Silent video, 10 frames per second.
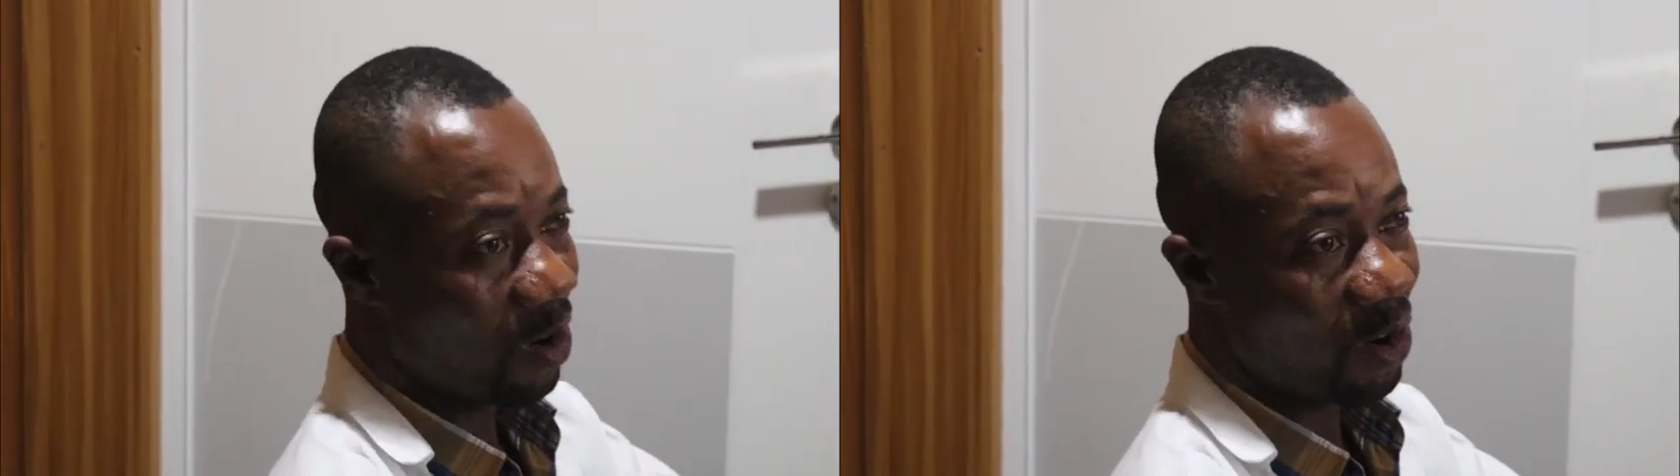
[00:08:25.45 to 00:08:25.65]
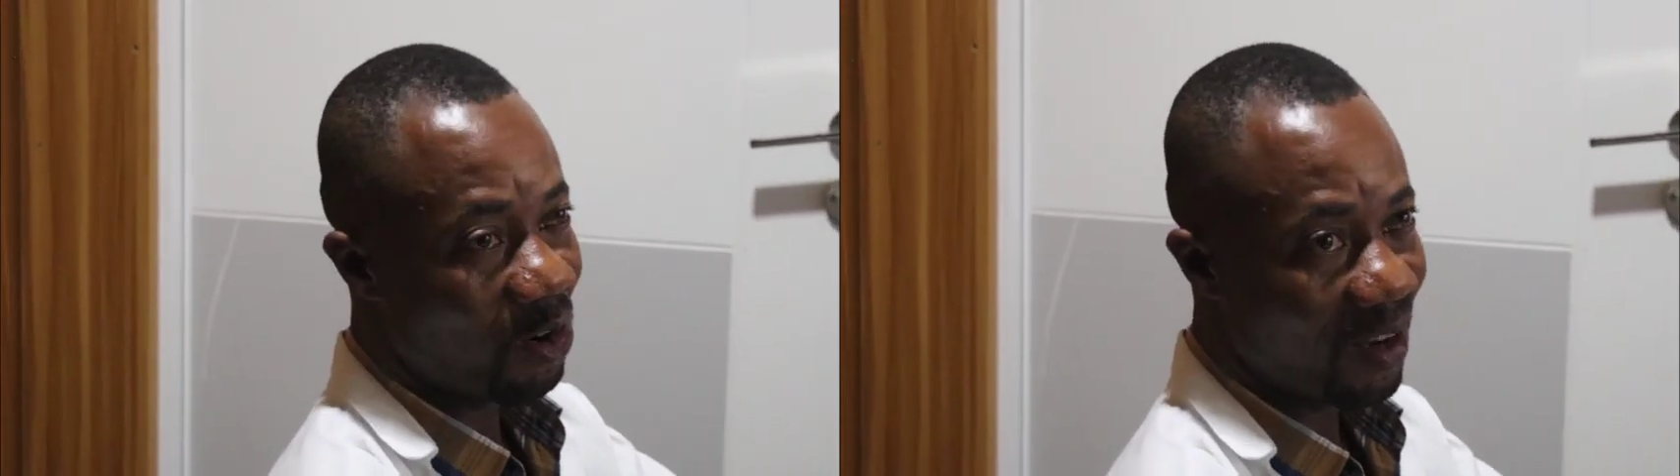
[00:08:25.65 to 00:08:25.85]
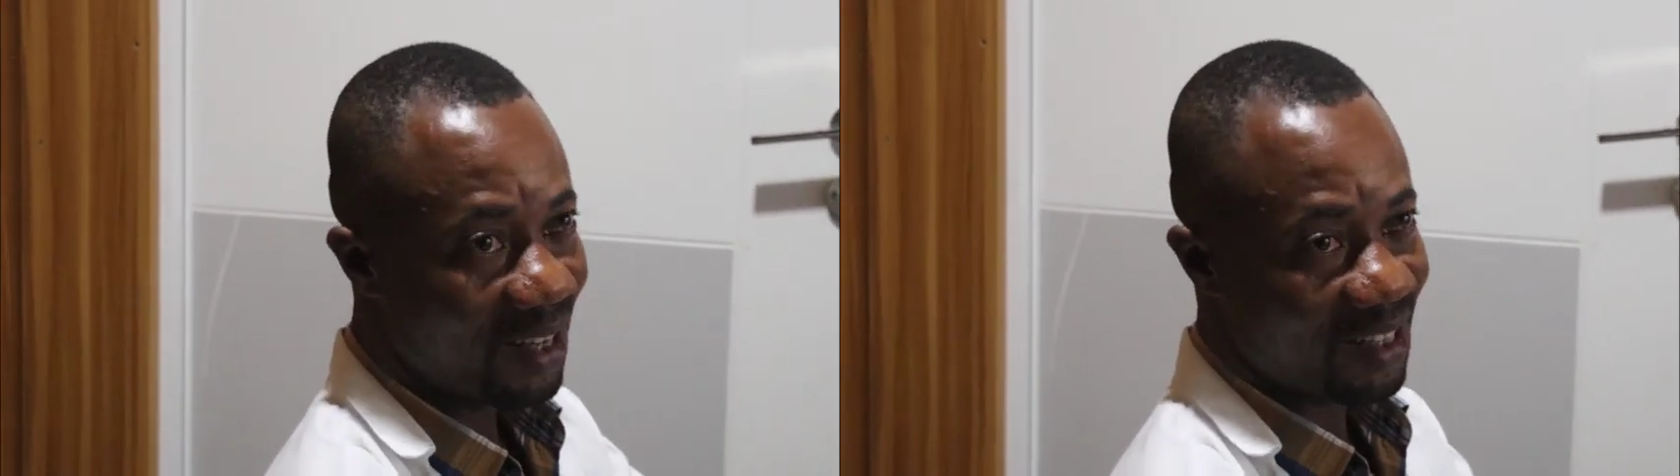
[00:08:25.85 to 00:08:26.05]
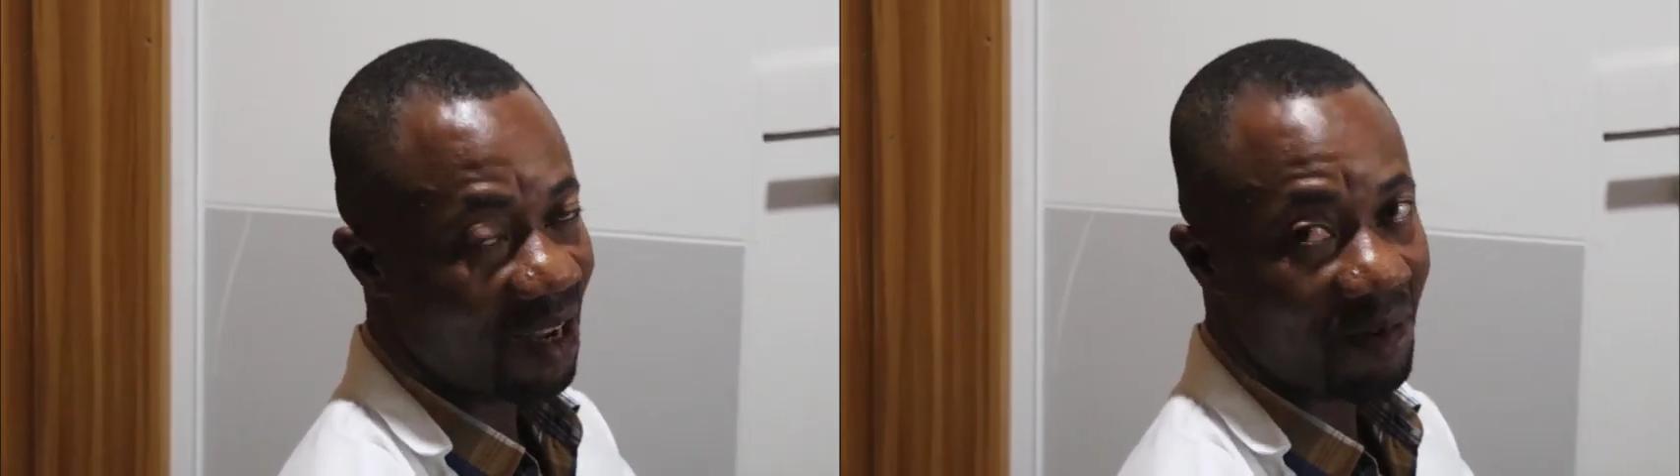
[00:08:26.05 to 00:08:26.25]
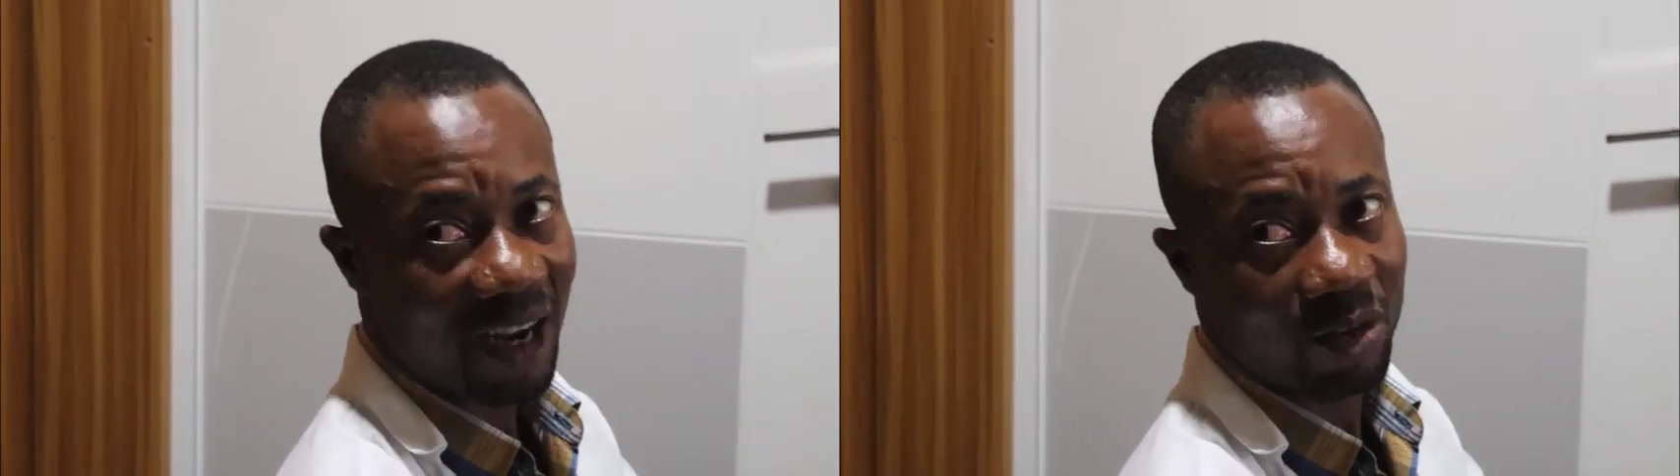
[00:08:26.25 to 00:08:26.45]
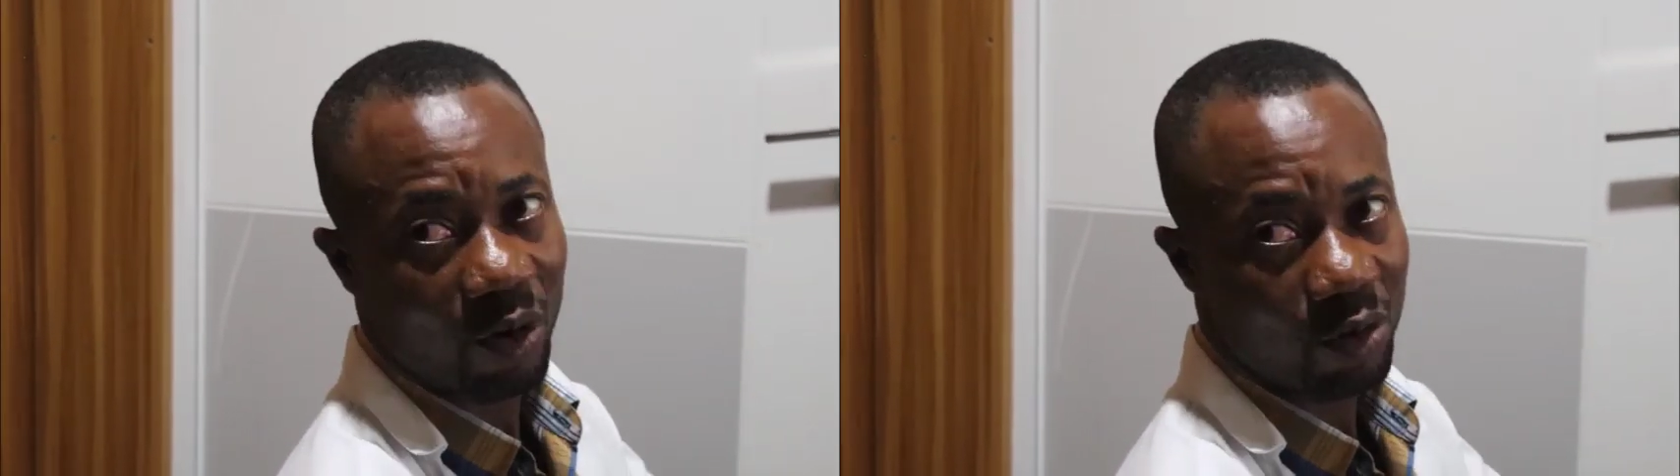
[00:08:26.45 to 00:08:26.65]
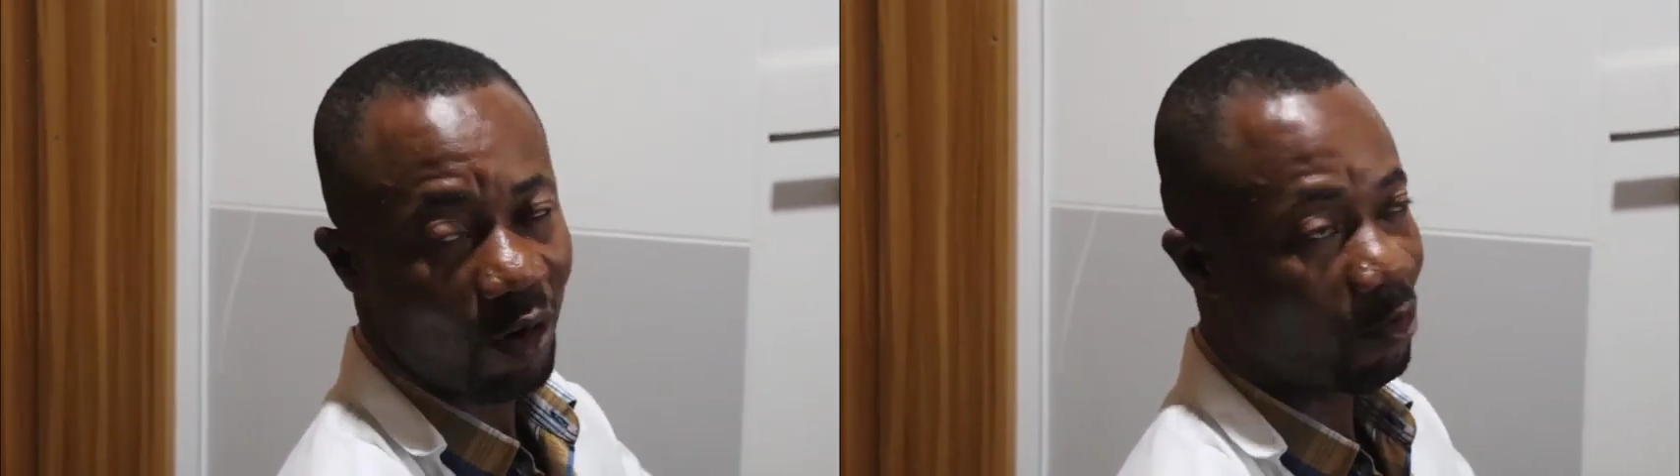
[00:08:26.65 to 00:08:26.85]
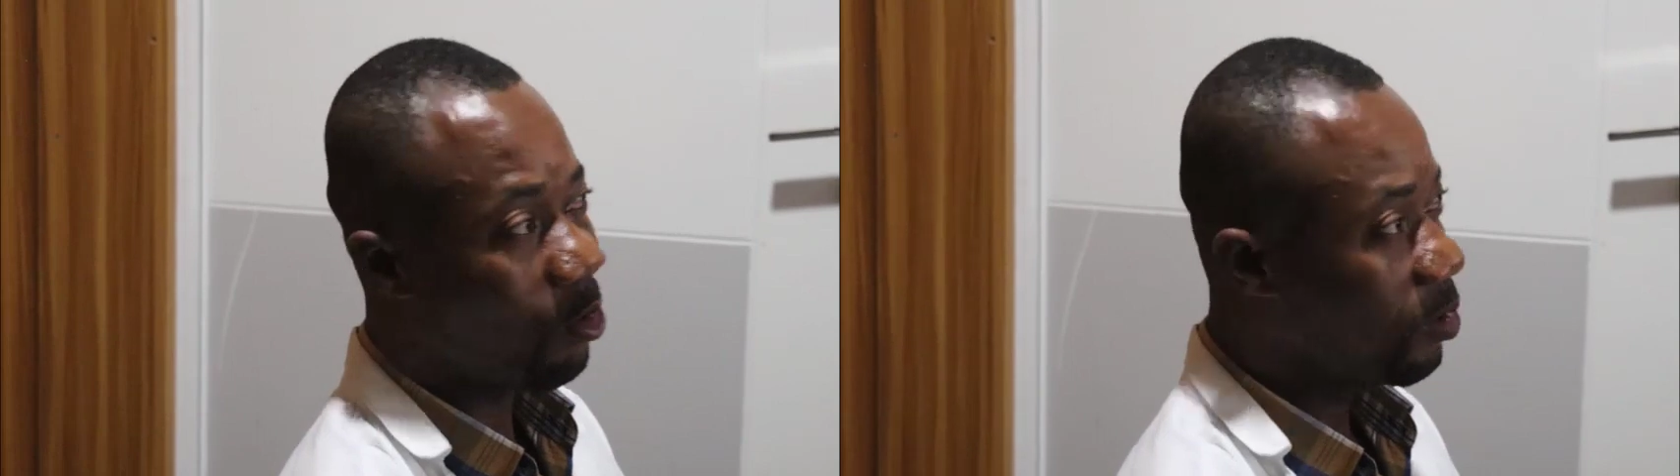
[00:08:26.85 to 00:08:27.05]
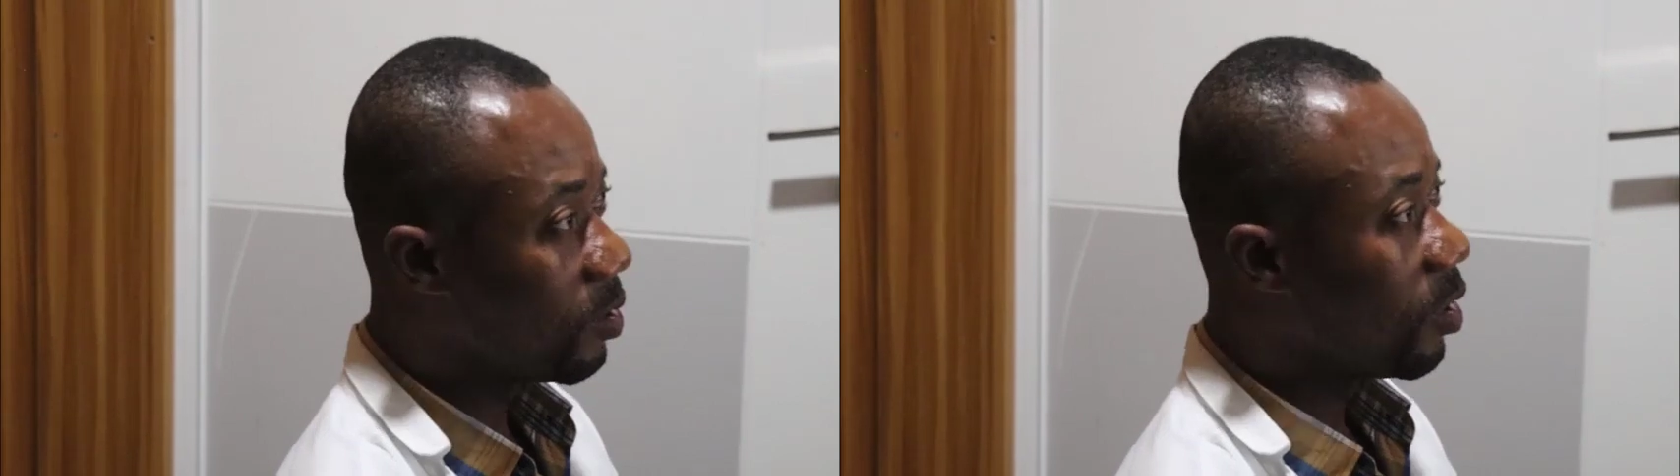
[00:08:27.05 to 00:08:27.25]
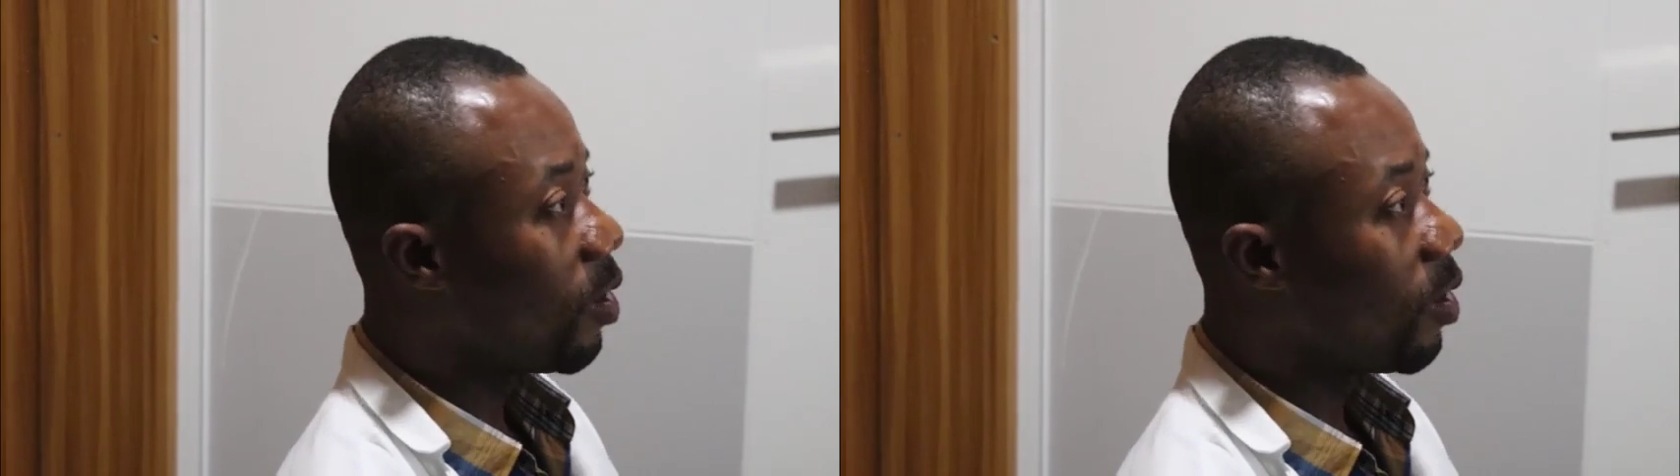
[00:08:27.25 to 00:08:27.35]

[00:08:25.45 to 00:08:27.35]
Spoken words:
or your ATM card or your phone,